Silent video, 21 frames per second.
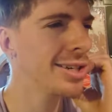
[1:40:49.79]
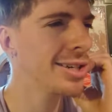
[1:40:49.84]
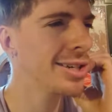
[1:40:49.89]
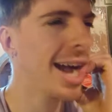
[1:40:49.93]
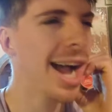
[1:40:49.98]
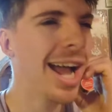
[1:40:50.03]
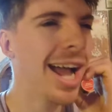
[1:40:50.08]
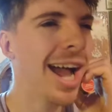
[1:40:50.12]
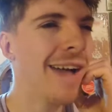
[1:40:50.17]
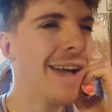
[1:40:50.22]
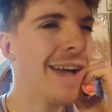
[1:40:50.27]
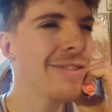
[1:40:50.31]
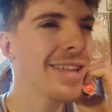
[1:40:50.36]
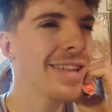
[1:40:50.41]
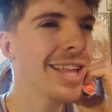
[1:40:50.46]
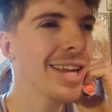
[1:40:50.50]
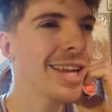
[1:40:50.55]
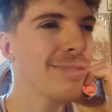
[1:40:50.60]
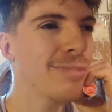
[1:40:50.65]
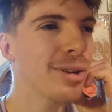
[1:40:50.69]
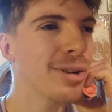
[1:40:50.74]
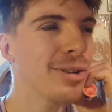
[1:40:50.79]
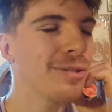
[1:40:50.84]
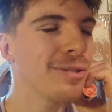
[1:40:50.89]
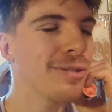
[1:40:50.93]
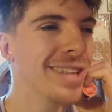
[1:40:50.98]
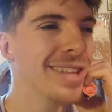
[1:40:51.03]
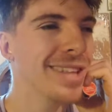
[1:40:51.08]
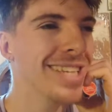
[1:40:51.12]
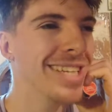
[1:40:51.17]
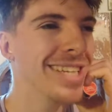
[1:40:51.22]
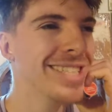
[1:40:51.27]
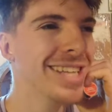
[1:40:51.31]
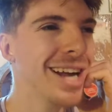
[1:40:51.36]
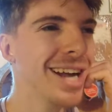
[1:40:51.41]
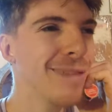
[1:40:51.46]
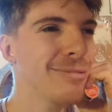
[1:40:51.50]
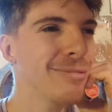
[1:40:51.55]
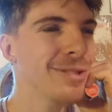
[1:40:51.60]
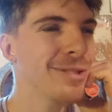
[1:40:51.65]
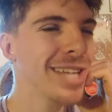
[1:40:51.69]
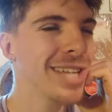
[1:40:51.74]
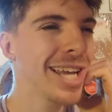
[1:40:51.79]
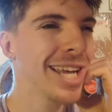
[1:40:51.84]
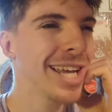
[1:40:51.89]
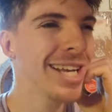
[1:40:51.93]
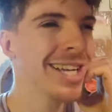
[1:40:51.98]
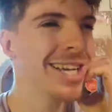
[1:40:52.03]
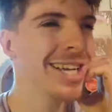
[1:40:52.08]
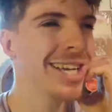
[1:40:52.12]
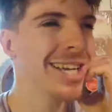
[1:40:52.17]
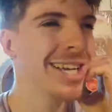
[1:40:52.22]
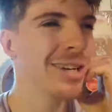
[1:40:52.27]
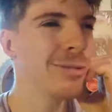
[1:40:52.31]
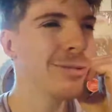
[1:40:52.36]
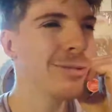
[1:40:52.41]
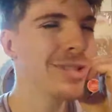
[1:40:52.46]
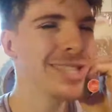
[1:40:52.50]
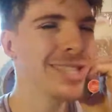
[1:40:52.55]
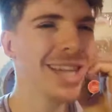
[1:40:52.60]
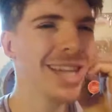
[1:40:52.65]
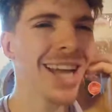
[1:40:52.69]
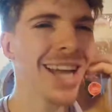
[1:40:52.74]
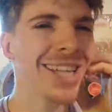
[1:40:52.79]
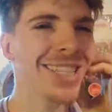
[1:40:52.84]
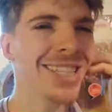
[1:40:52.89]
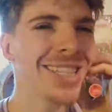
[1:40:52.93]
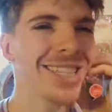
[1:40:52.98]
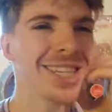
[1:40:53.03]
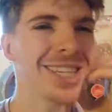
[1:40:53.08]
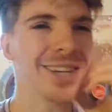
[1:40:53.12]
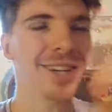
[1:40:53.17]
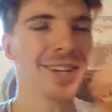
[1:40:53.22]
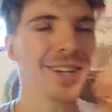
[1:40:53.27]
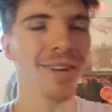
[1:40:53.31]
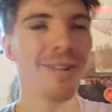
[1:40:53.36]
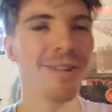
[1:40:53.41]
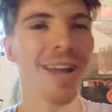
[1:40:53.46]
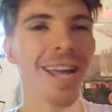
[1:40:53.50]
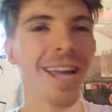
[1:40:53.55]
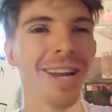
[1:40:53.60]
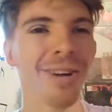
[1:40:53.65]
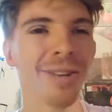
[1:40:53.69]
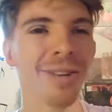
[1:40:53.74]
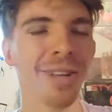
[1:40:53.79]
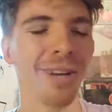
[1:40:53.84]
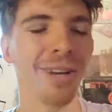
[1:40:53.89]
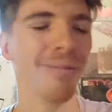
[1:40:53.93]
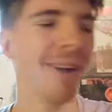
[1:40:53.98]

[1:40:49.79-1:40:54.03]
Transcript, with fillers: I, I feel like I'm goofing this. Saddam Hussein was not in Syria, right? Hold up.